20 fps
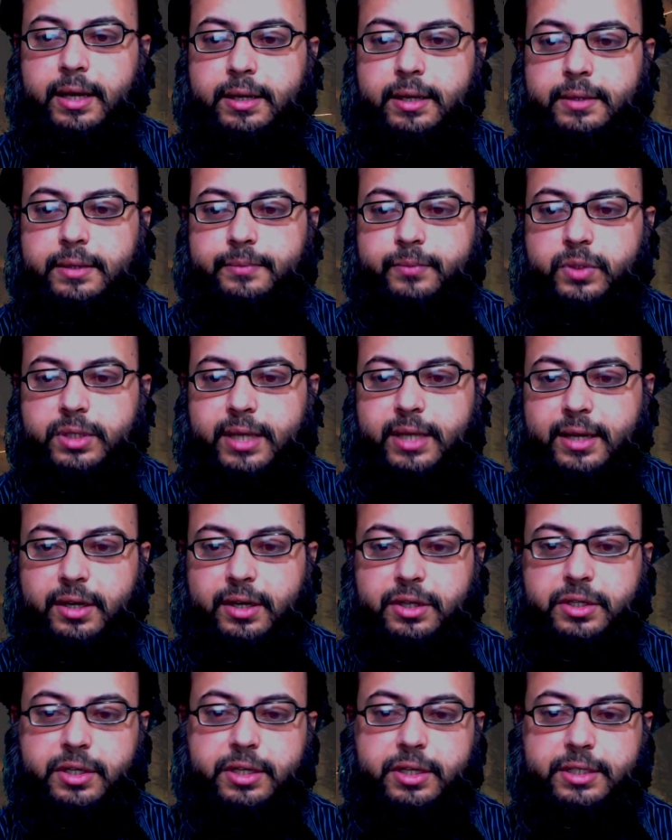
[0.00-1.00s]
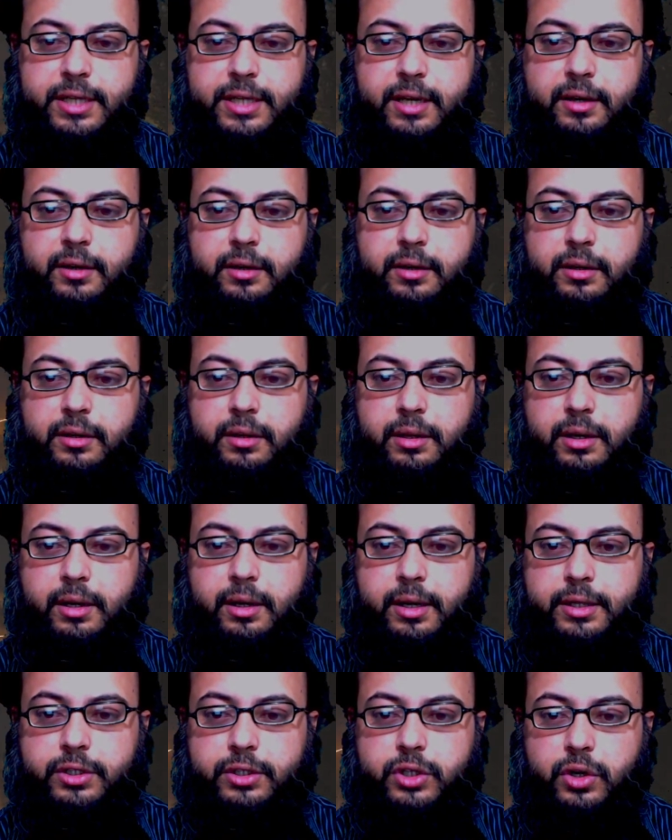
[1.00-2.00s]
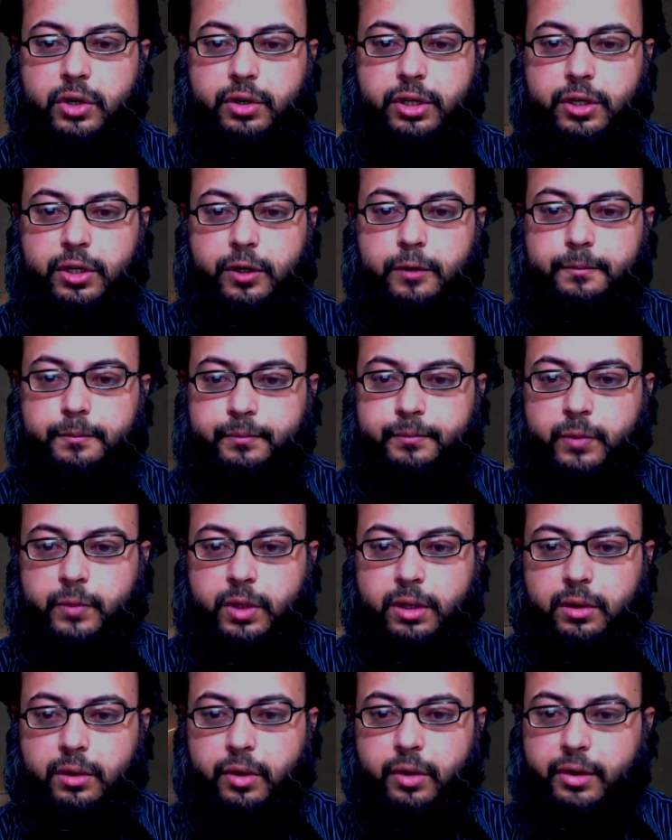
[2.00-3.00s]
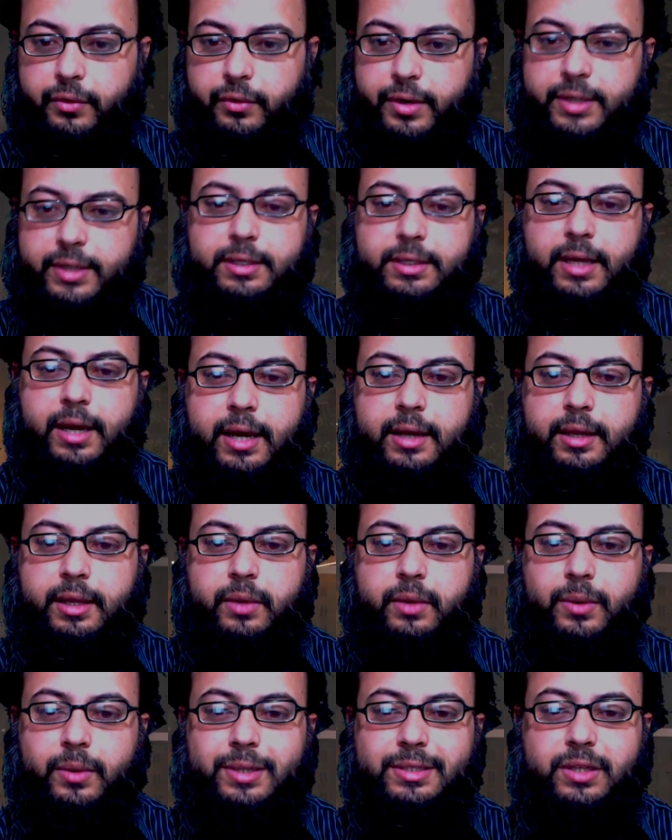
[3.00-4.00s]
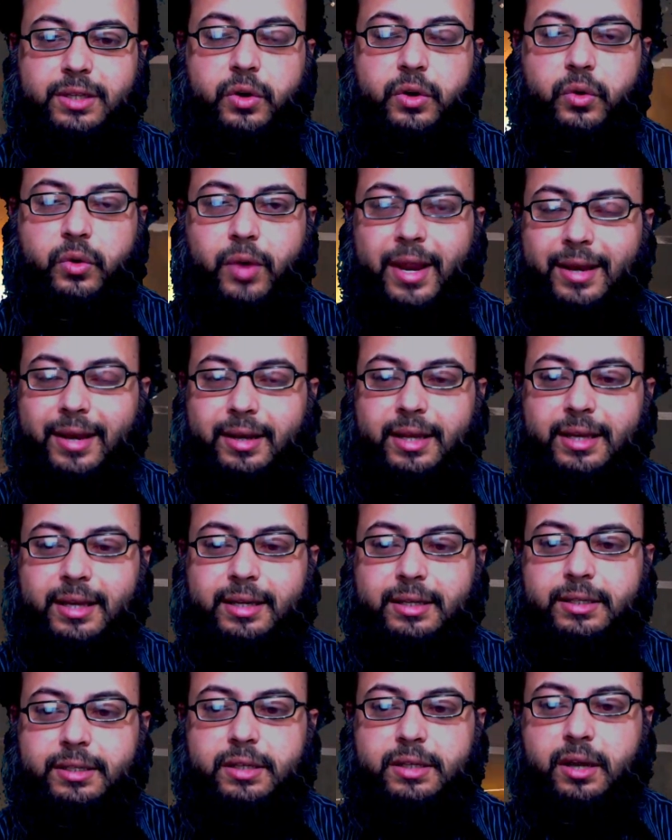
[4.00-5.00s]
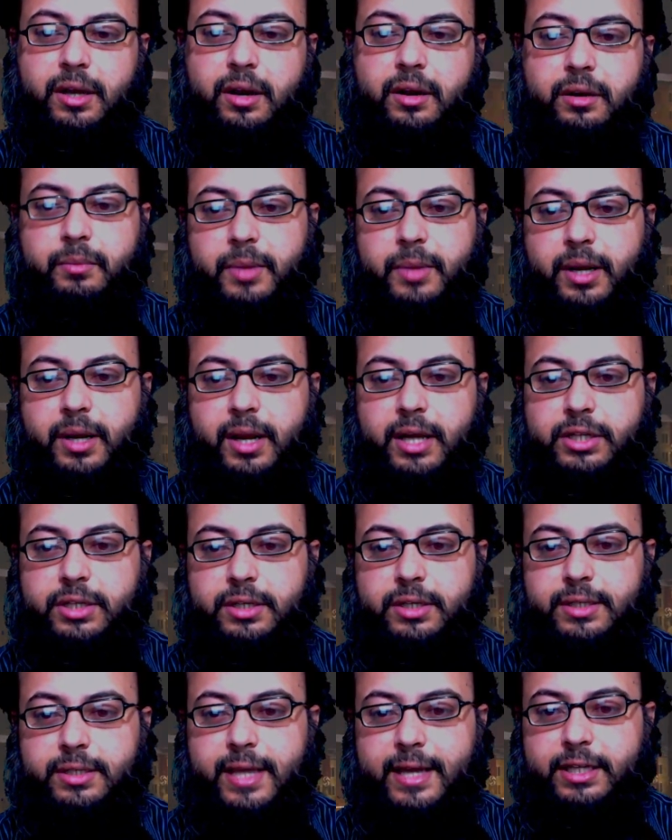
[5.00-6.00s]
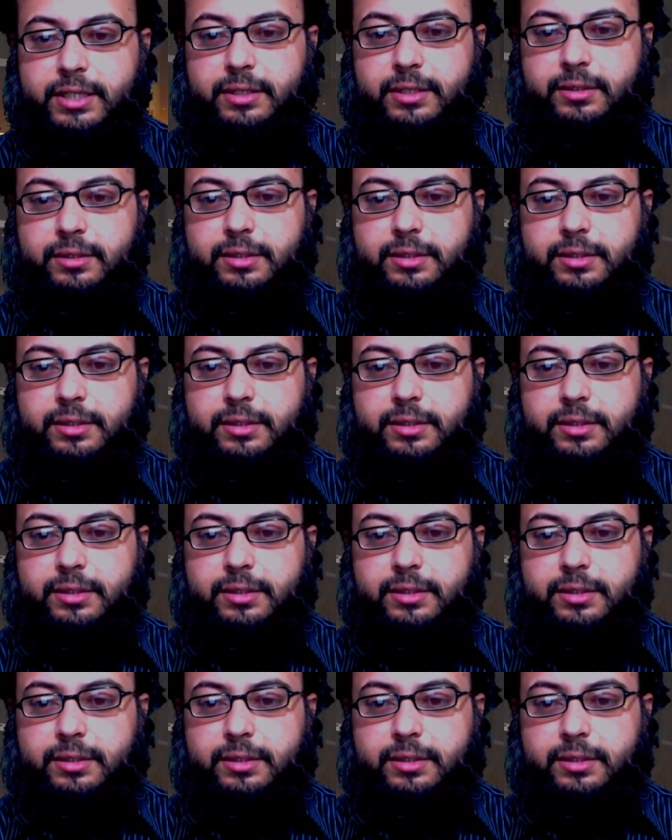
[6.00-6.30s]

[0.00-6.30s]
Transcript: Secretary General Antonio Guterres, said was greatly concerned by Russia's actions in